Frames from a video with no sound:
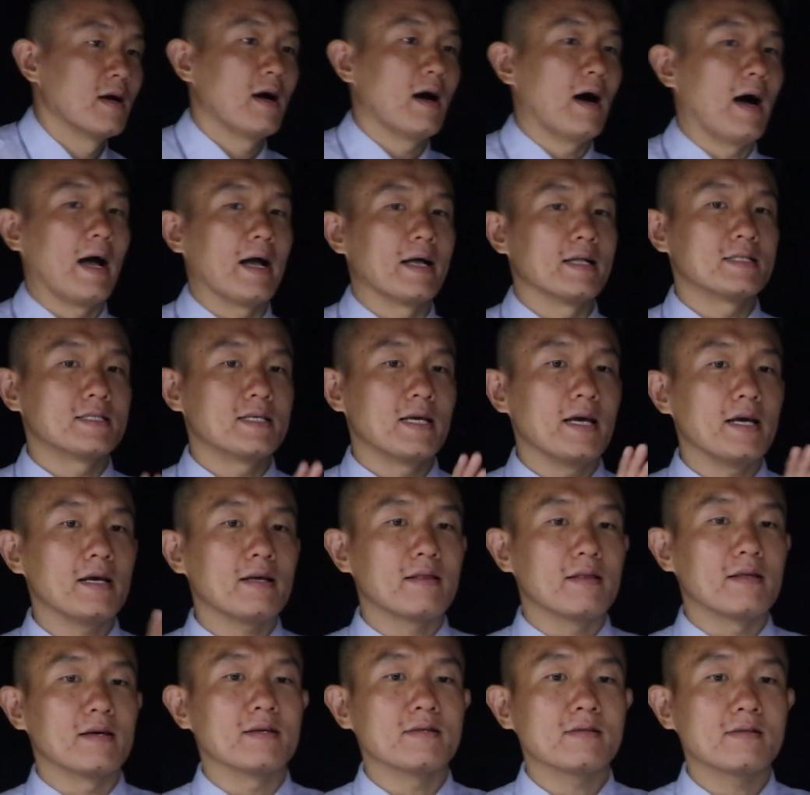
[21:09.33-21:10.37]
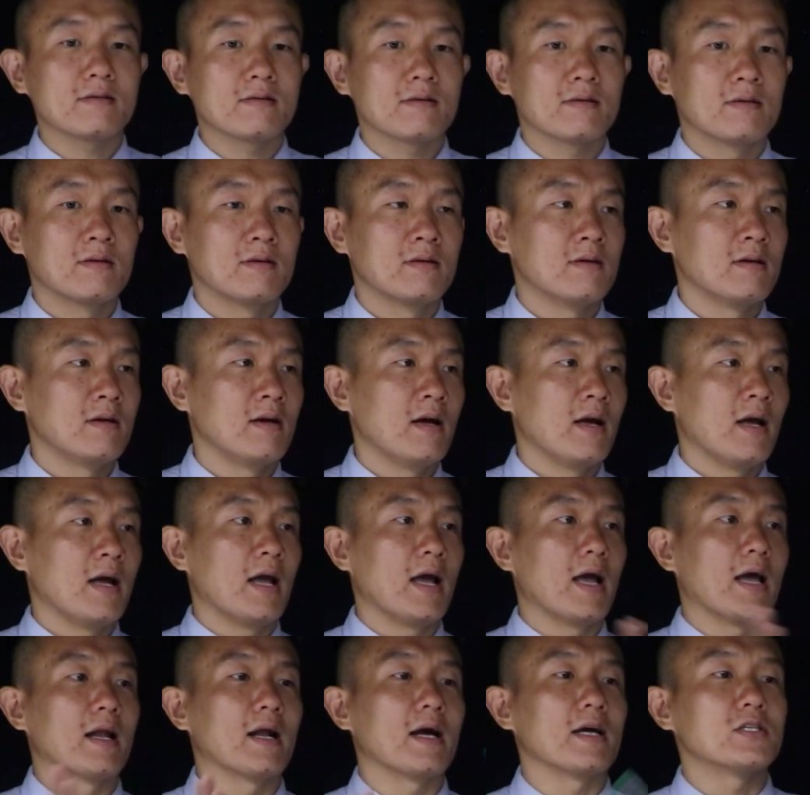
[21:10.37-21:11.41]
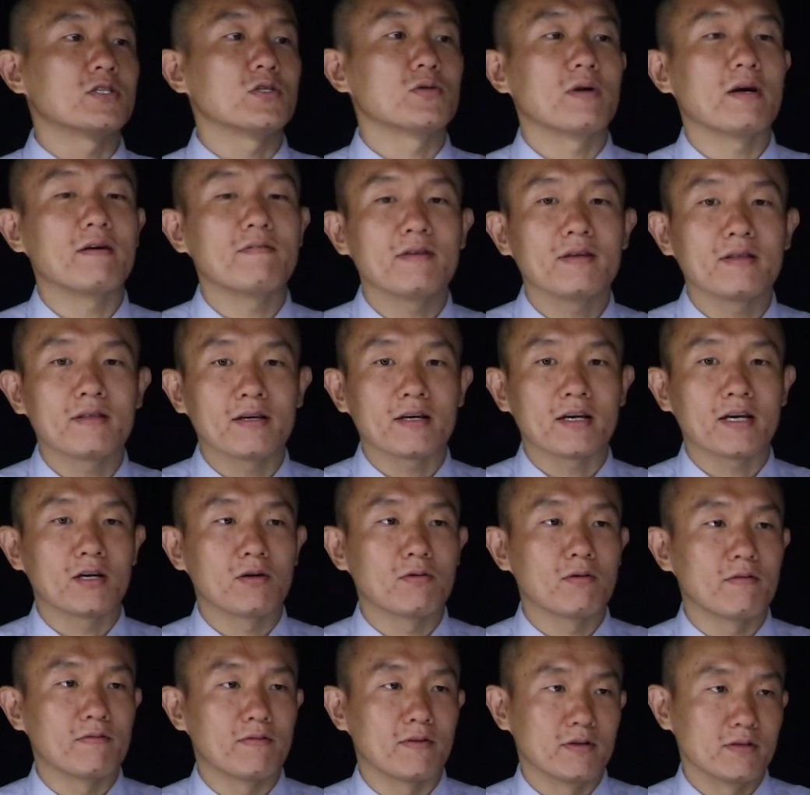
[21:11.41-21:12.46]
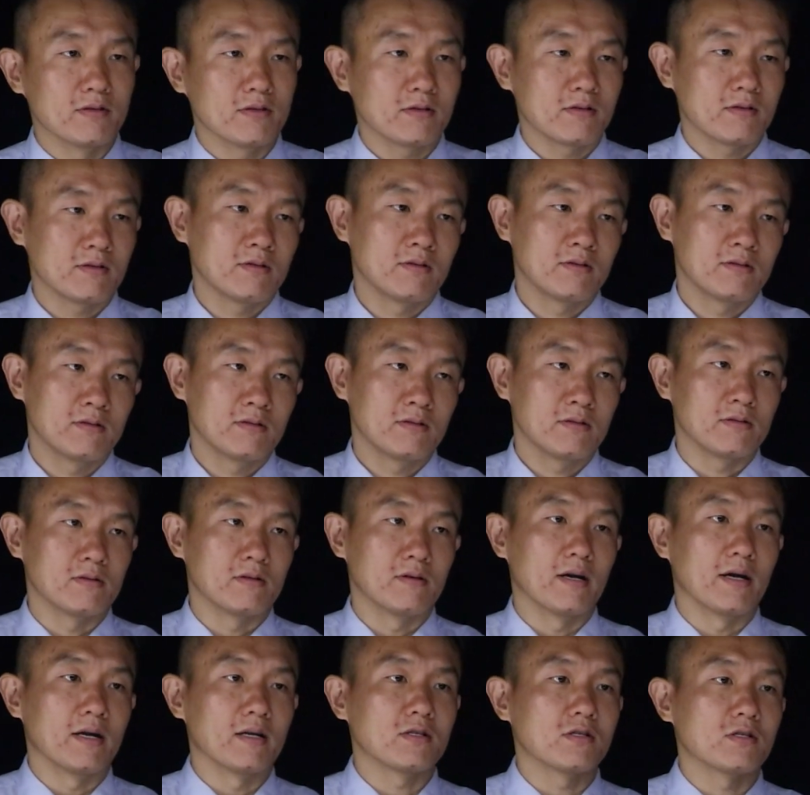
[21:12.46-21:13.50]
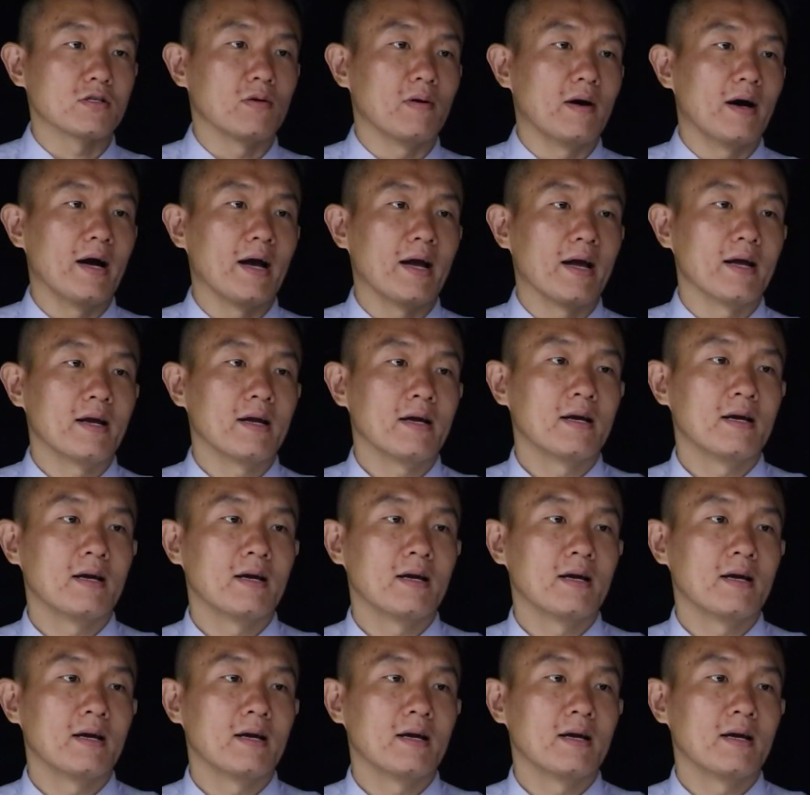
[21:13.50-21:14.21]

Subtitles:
I take this and I do everything in reverse, right? So I